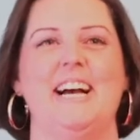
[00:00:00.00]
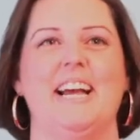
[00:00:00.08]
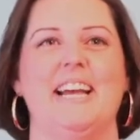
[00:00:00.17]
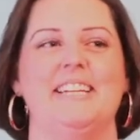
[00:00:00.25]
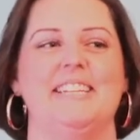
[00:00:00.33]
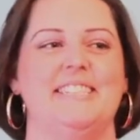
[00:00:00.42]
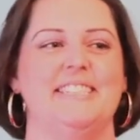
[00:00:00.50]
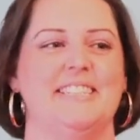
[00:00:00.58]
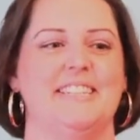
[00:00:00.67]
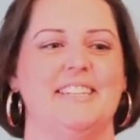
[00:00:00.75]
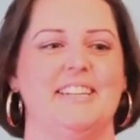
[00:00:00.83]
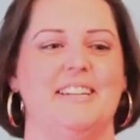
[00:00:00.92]
And
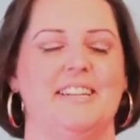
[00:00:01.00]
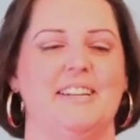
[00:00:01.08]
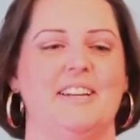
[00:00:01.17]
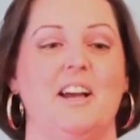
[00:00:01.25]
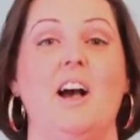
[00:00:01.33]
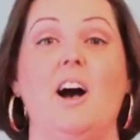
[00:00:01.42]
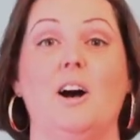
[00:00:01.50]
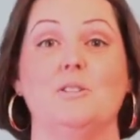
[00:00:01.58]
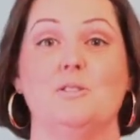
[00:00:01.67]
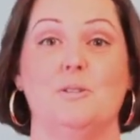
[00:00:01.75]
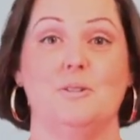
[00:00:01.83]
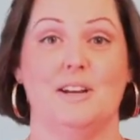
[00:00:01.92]
I'll
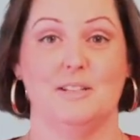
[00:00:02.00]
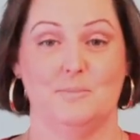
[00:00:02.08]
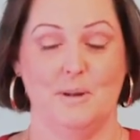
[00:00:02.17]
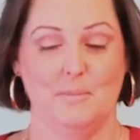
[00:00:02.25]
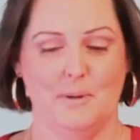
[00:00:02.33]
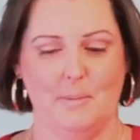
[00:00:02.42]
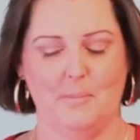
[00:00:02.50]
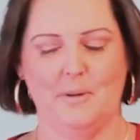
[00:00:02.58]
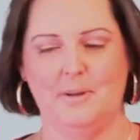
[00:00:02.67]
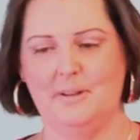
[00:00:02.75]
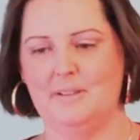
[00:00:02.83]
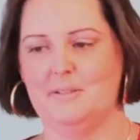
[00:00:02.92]
show you guys my bump.
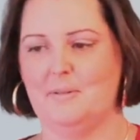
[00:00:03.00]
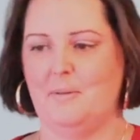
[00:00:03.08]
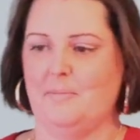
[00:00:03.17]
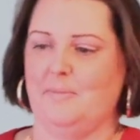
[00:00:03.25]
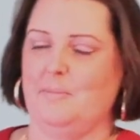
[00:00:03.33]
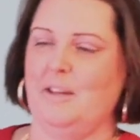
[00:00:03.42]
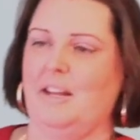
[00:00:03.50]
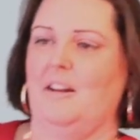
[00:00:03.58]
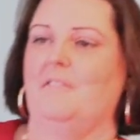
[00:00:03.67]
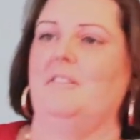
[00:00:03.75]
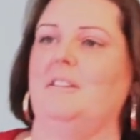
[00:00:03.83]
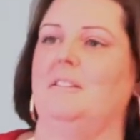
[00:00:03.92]
So get
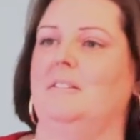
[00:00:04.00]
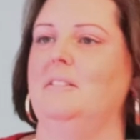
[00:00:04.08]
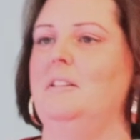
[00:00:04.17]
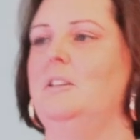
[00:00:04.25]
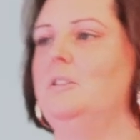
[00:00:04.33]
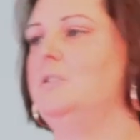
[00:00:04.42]
off the